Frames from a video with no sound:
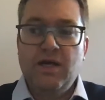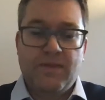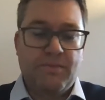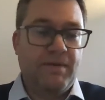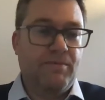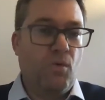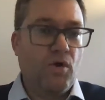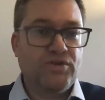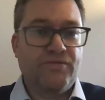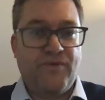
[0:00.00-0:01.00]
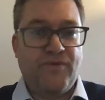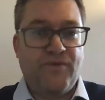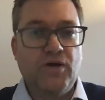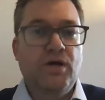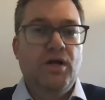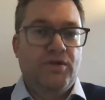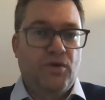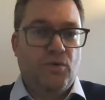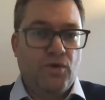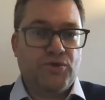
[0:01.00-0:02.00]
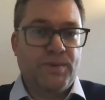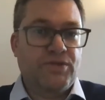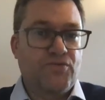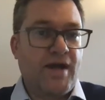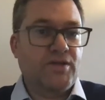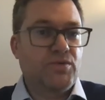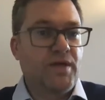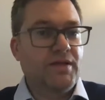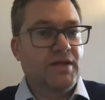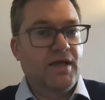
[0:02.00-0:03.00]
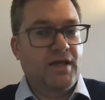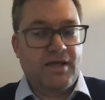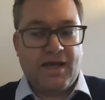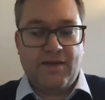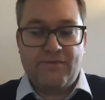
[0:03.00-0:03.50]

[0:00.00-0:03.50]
that people want to follow, that want to interact with and kind of,